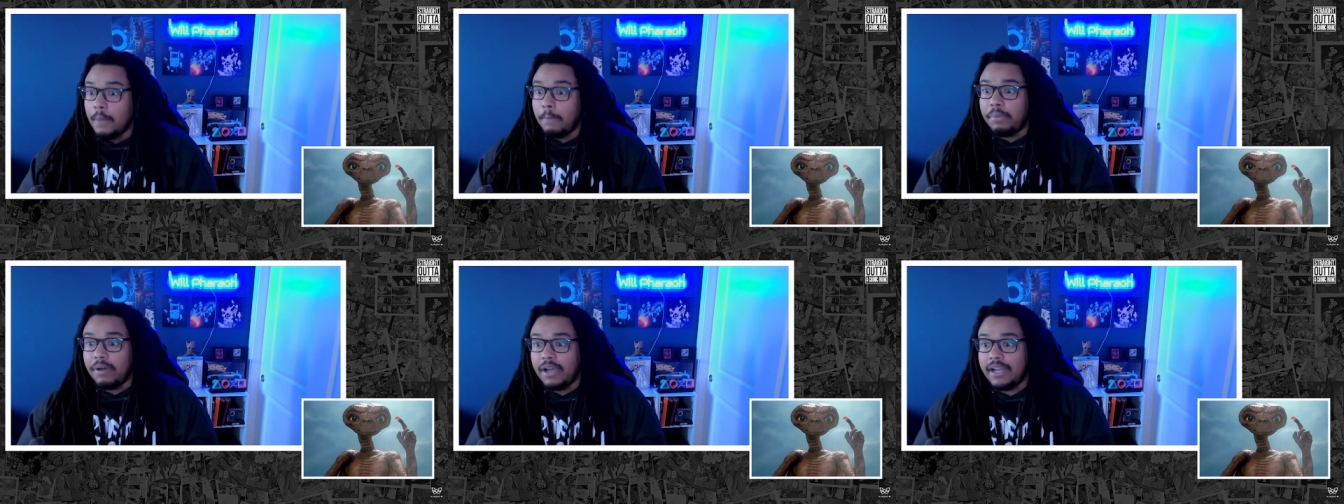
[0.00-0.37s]

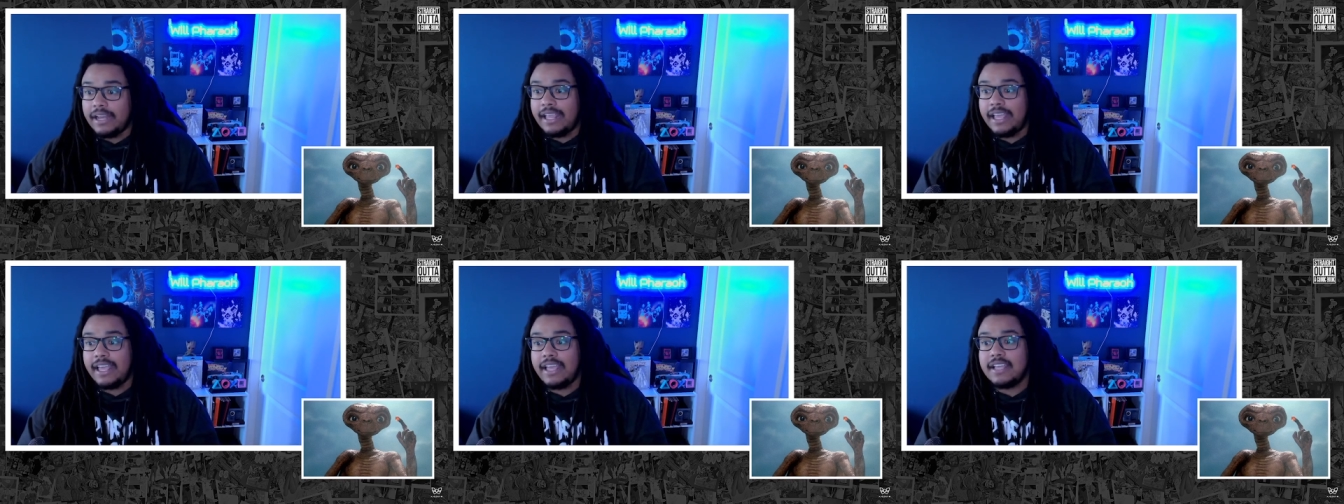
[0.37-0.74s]

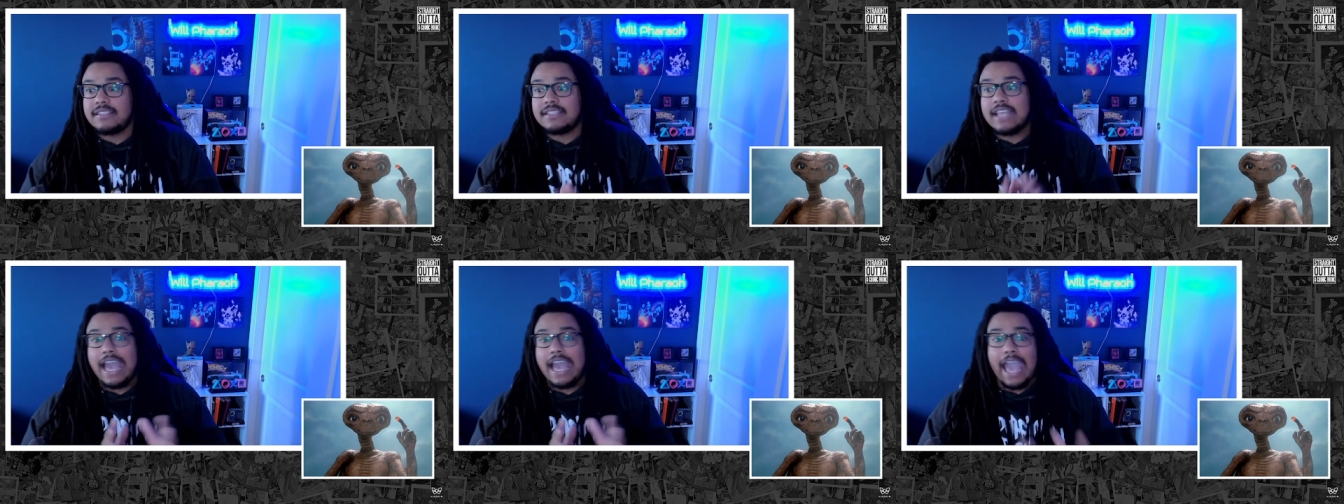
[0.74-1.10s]
but
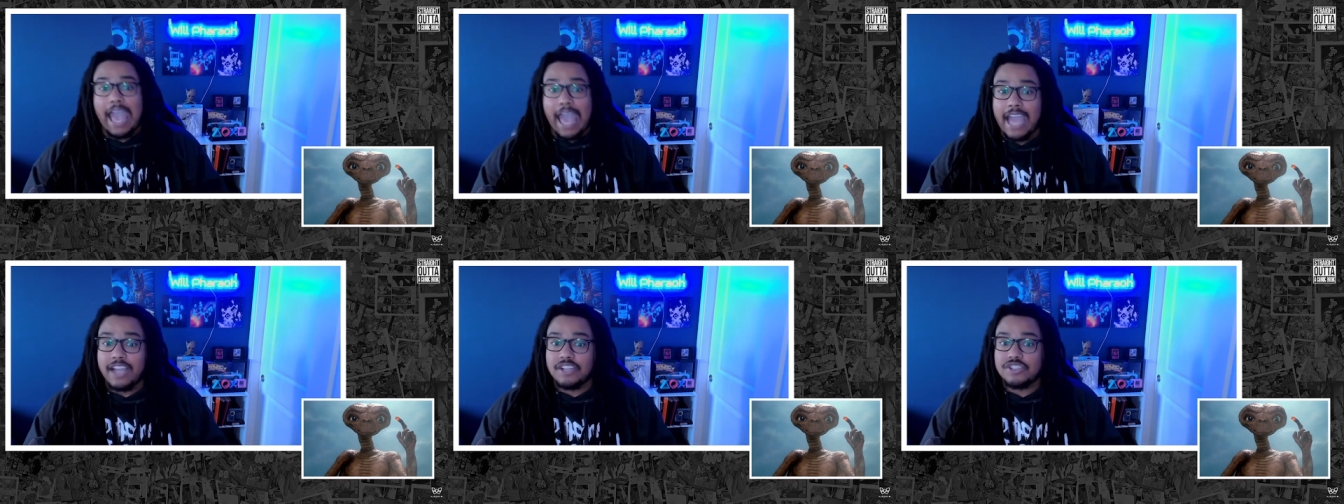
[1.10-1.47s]
his
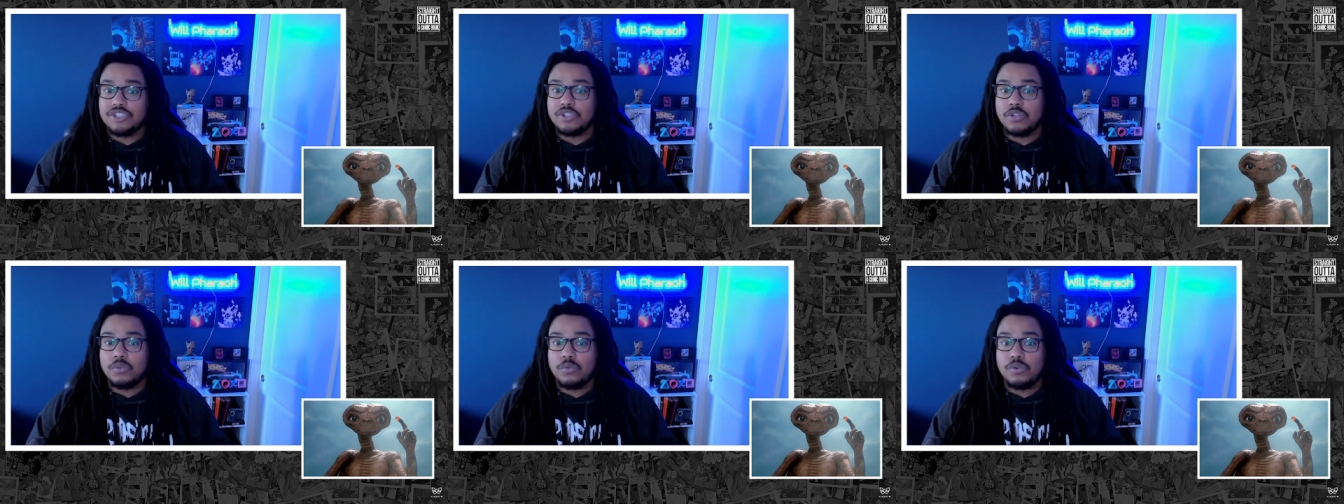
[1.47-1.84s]

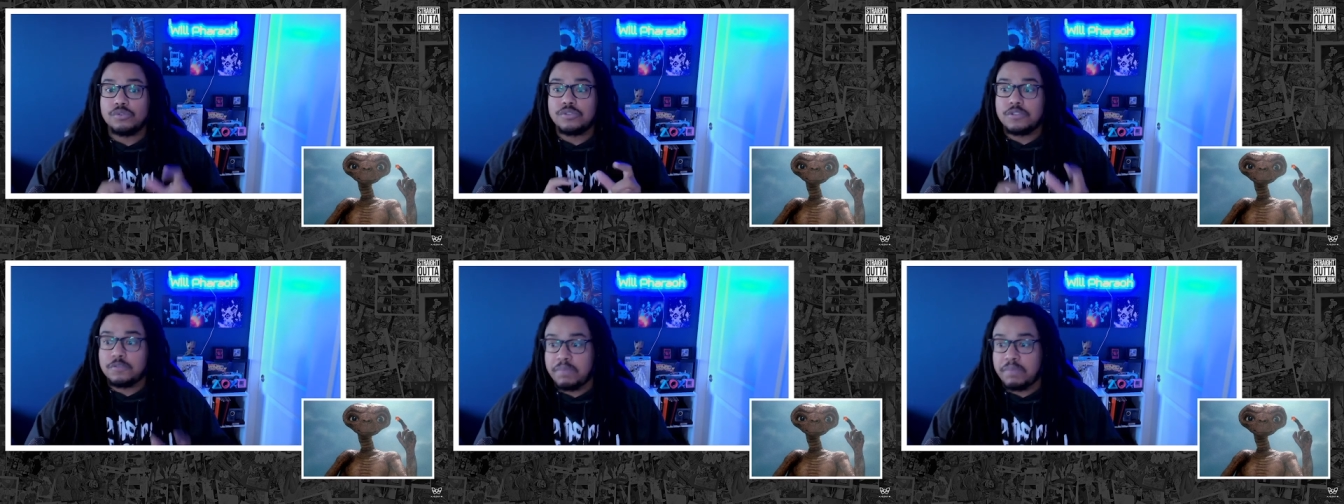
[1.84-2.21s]

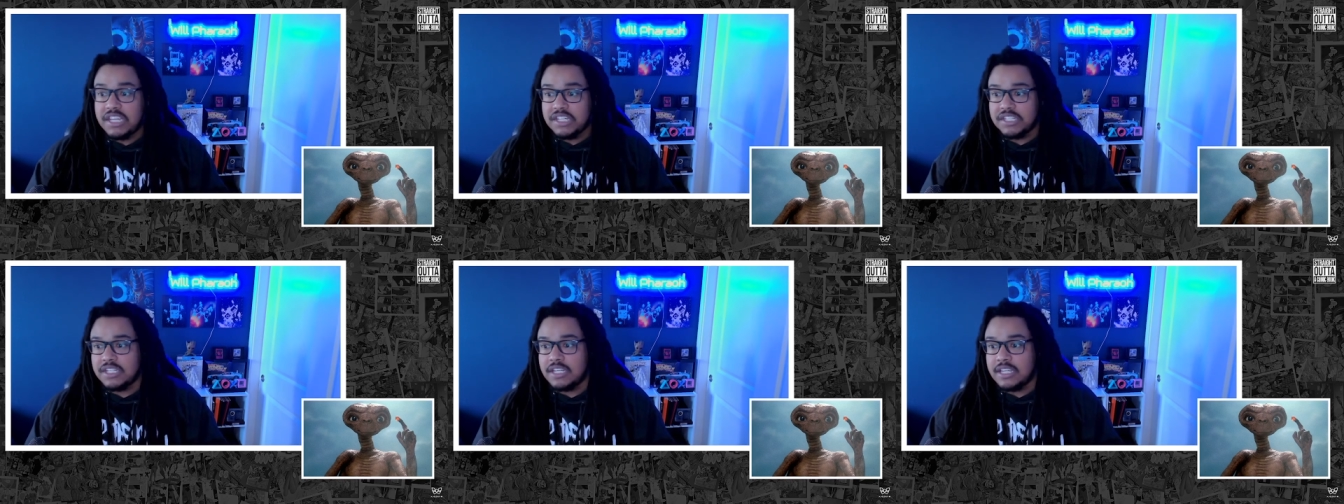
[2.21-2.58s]
actual
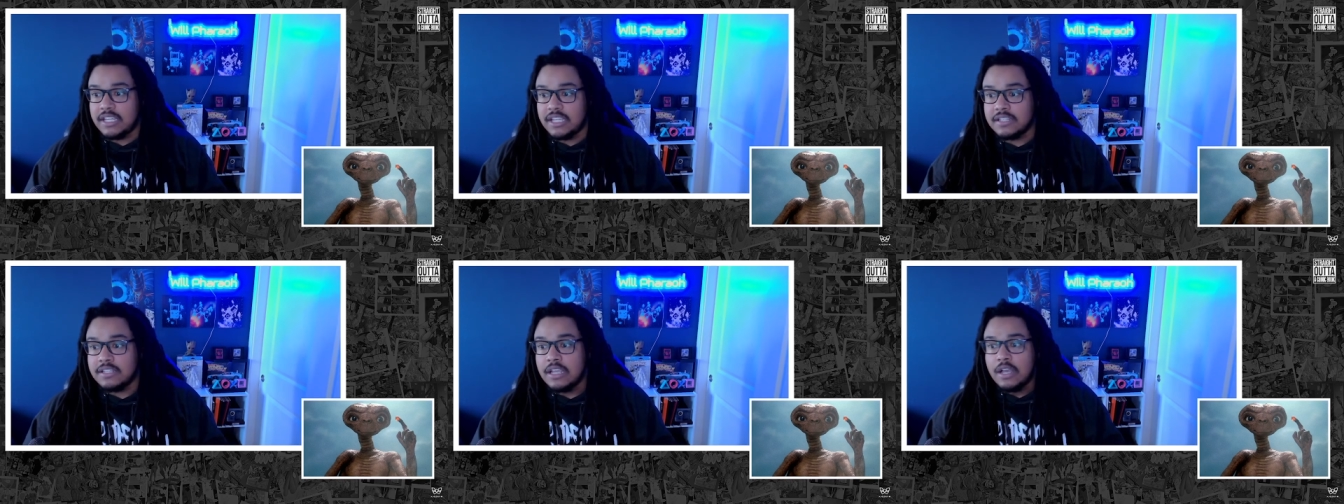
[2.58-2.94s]

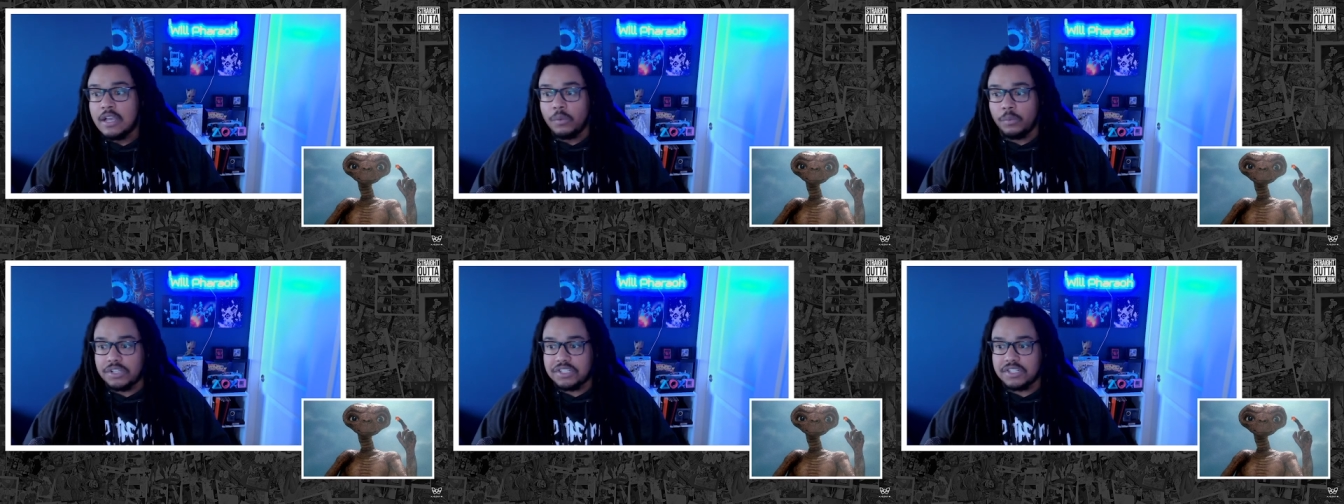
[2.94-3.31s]
species,
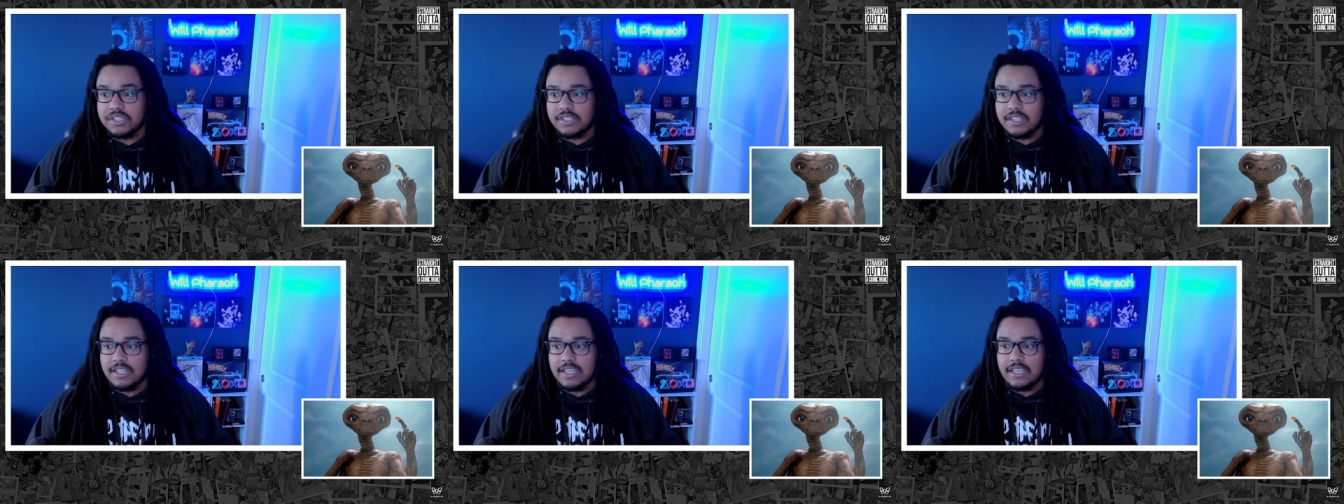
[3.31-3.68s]
which
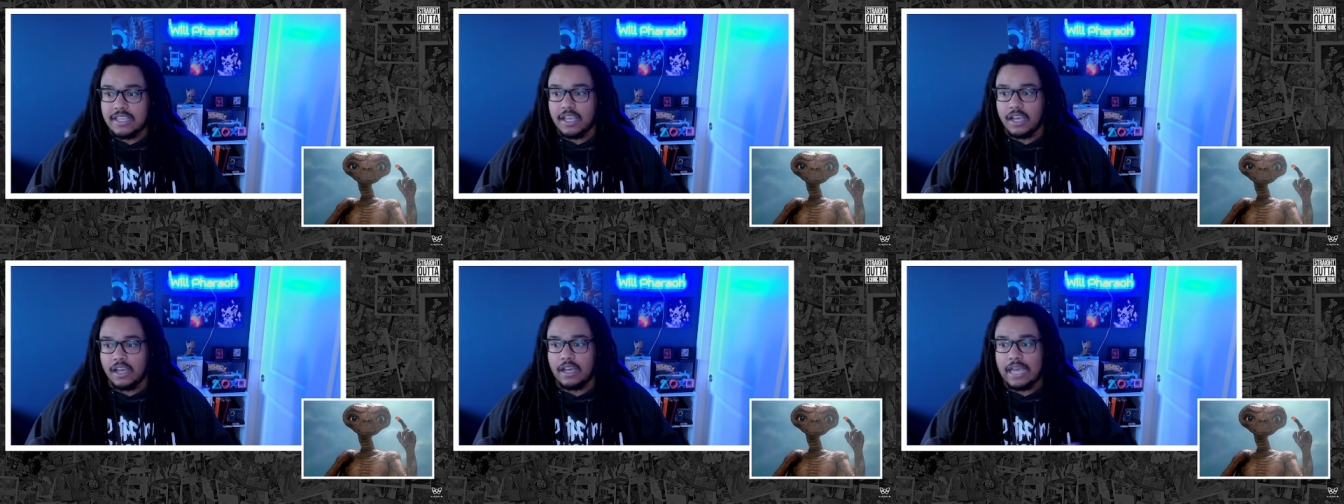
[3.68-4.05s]
is
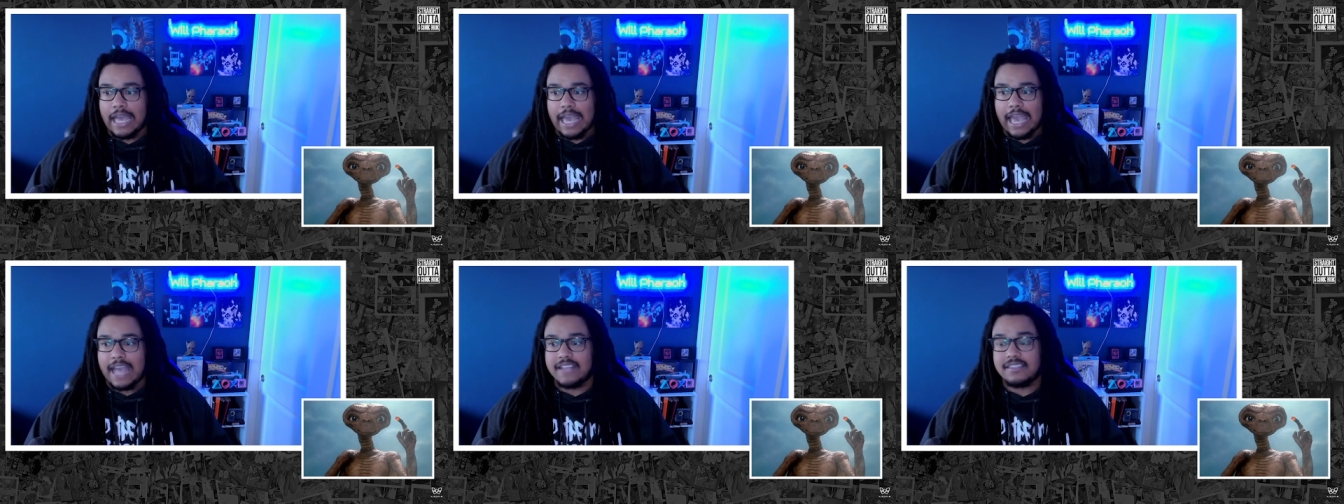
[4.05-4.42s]
the
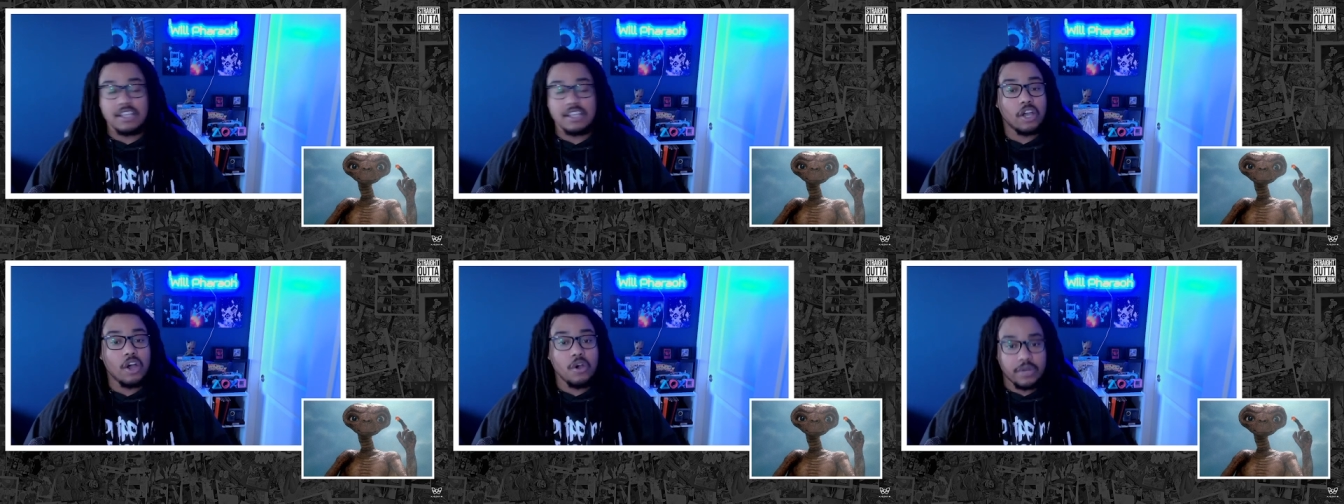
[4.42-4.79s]

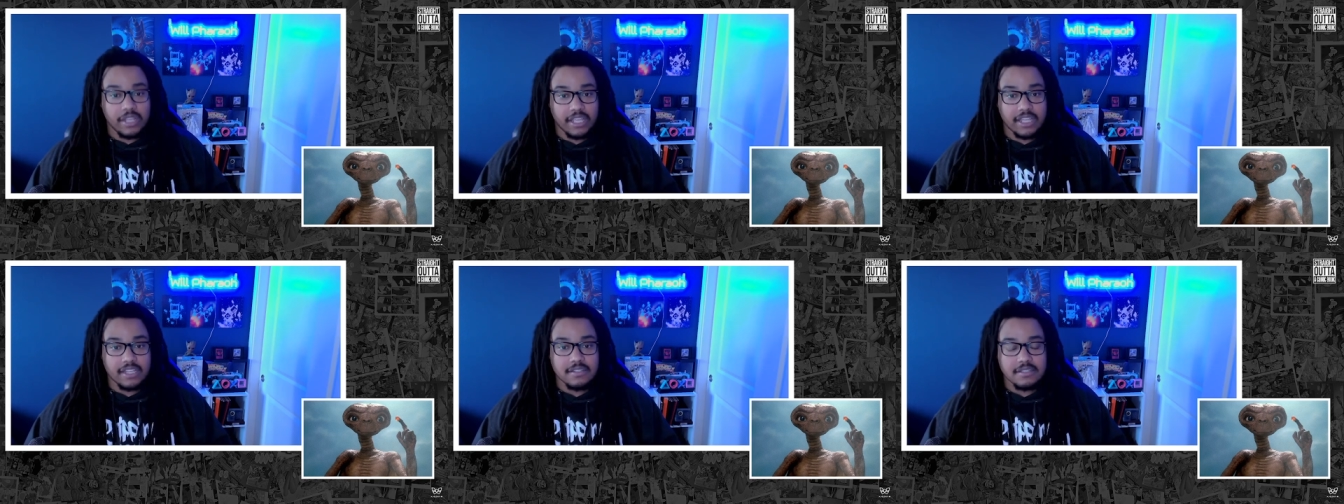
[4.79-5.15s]

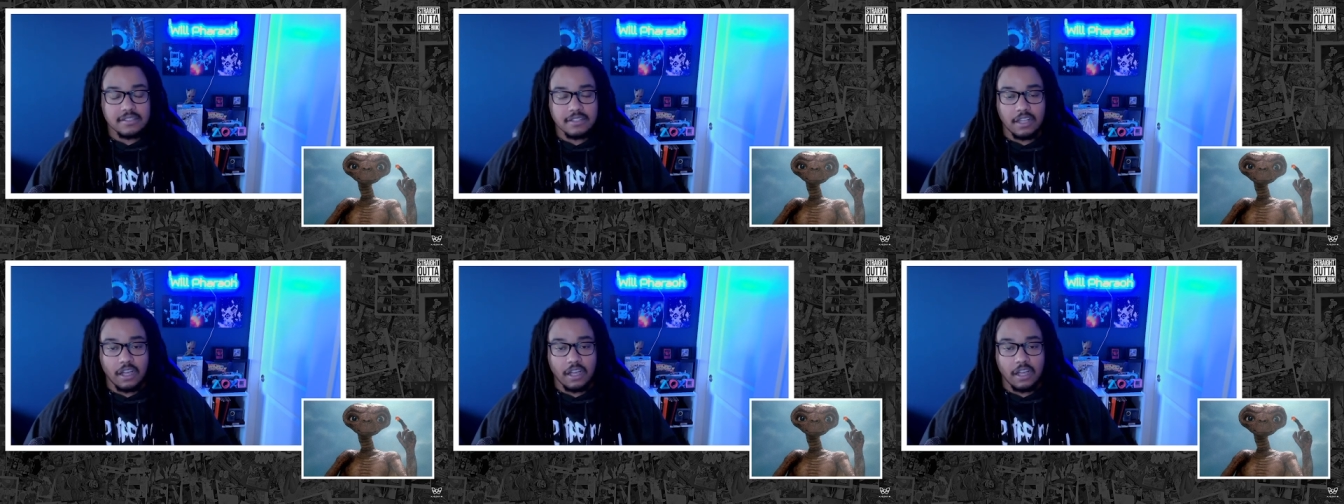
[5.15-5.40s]
Asgardians.